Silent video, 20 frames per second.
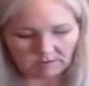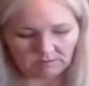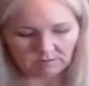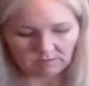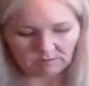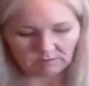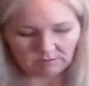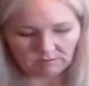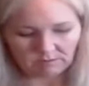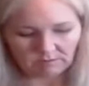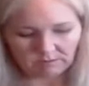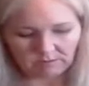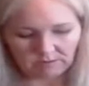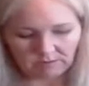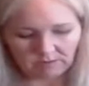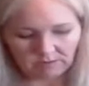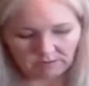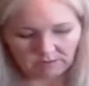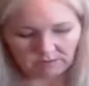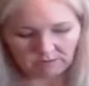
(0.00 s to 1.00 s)
So we're ready
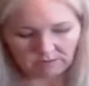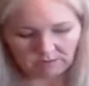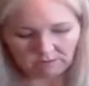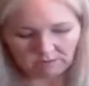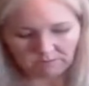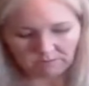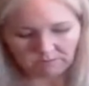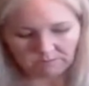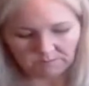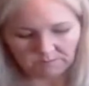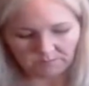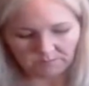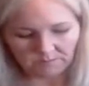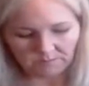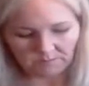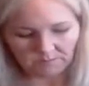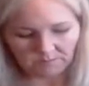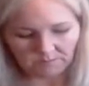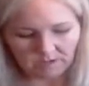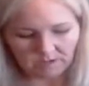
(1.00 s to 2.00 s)
to go.
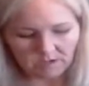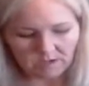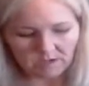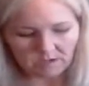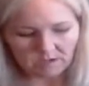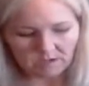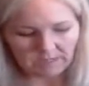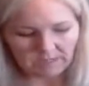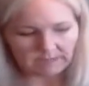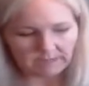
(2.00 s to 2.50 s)
Yeah,